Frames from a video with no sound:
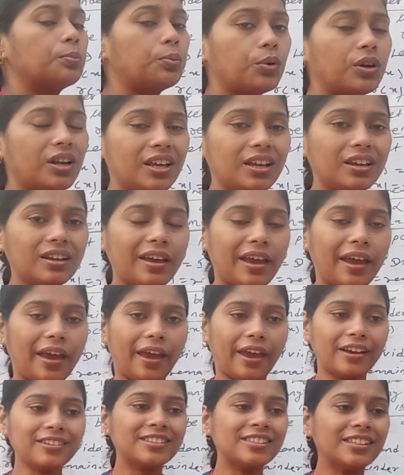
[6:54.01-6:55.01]
putting
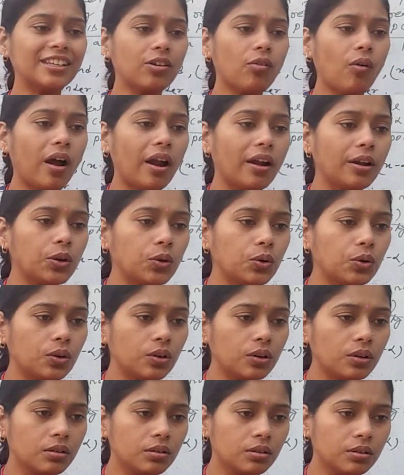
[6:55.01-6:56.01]
x equal
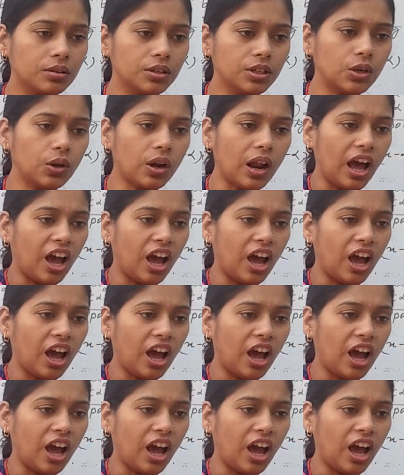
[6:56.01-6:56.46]
to your